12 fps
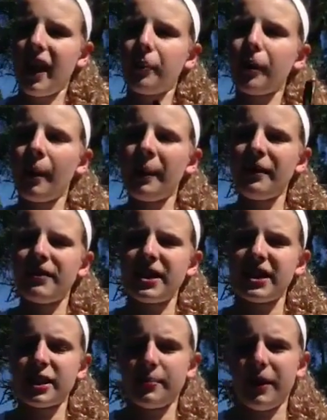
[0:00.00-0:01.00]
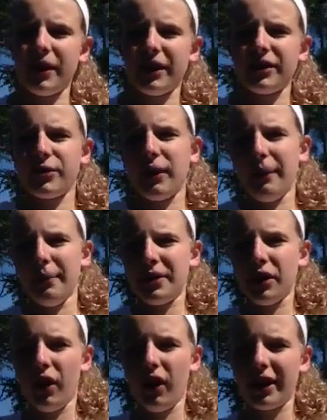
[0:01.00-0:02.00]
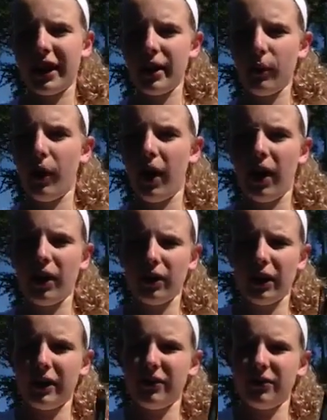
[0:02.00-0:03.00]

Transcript: I'll probably have an experience where I'll be talking while like.